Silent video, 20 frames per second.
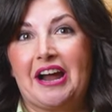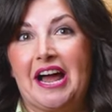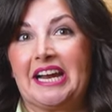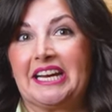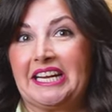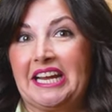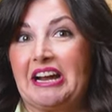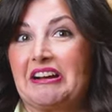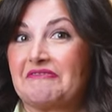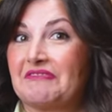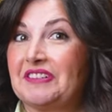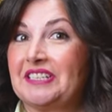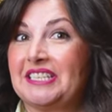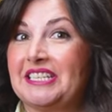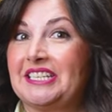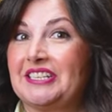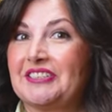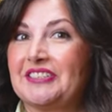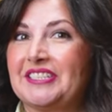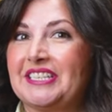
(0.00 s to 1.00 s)
for how to care for
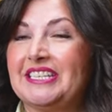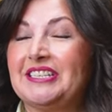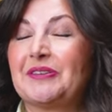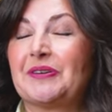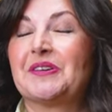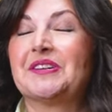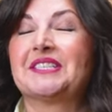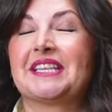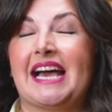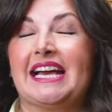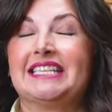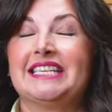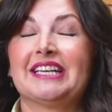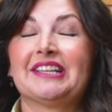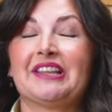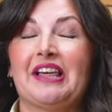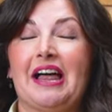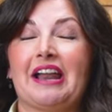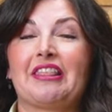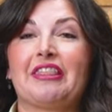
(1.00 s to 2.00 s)
citrus indoors. I did
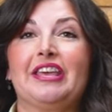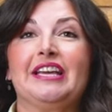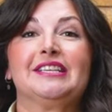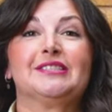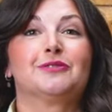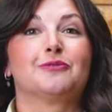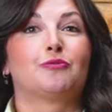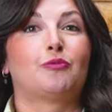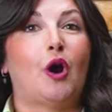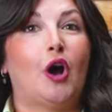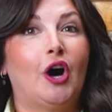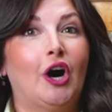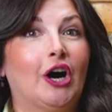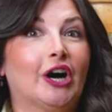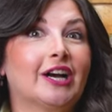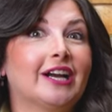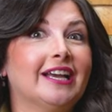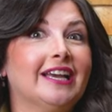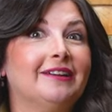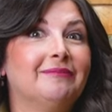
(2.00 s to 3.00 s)
a lot of things
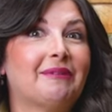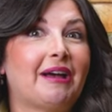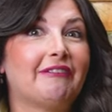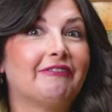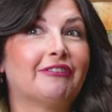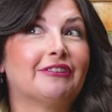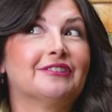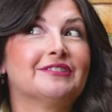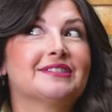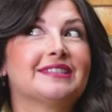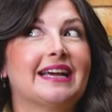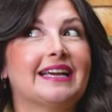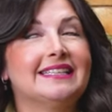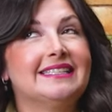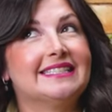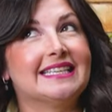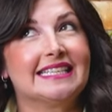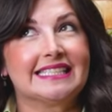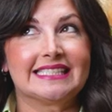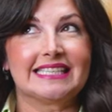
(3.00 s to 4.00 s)
wrong in my first,
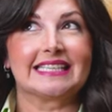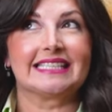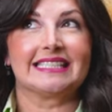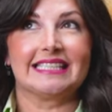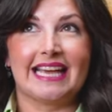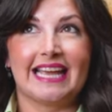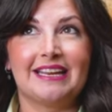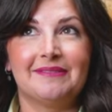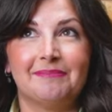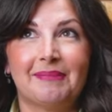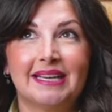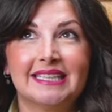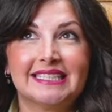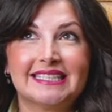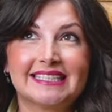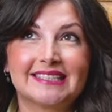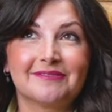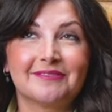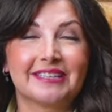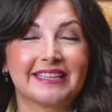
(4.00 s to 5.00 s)
I'd say, six to eight
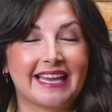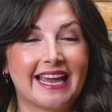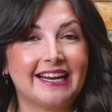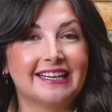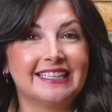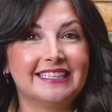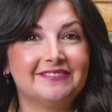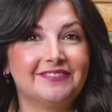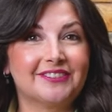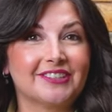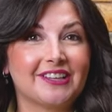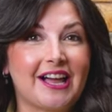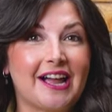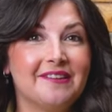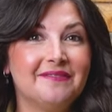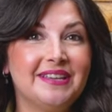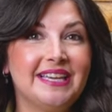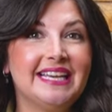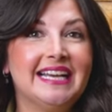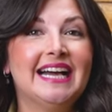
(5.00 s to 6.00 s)
months with caring for
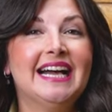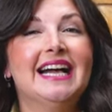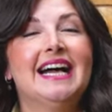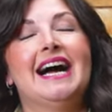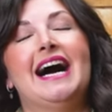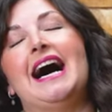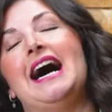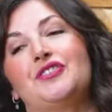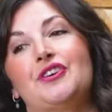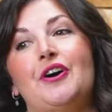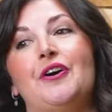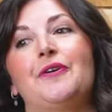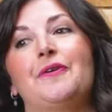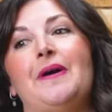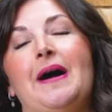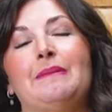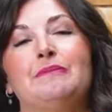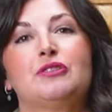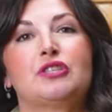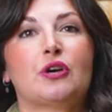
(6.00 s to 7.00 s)
Limey. So
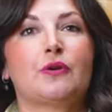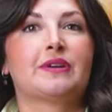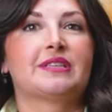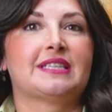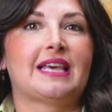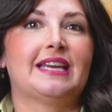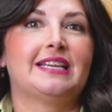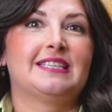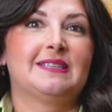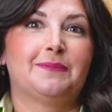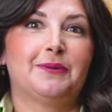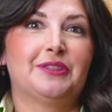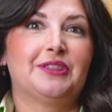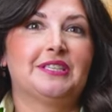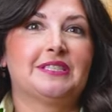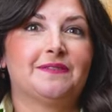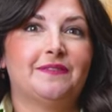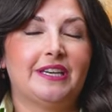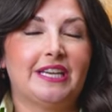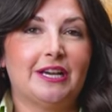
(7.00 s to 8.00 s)
I'm so excited to put
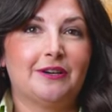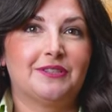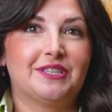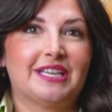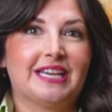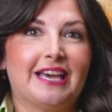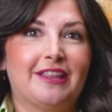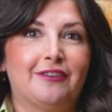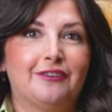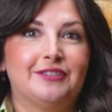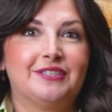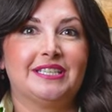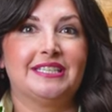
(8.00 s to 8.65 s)
this video together